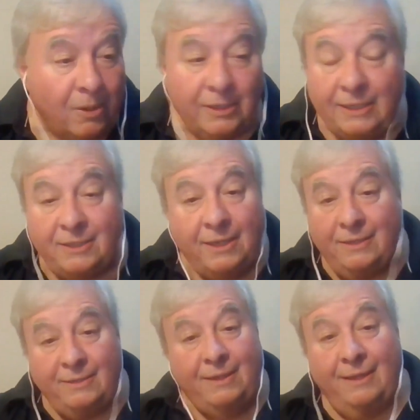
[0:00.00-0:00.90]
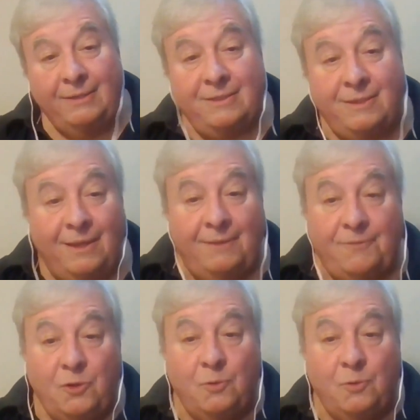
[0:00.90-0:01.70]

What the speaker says: well, it's if you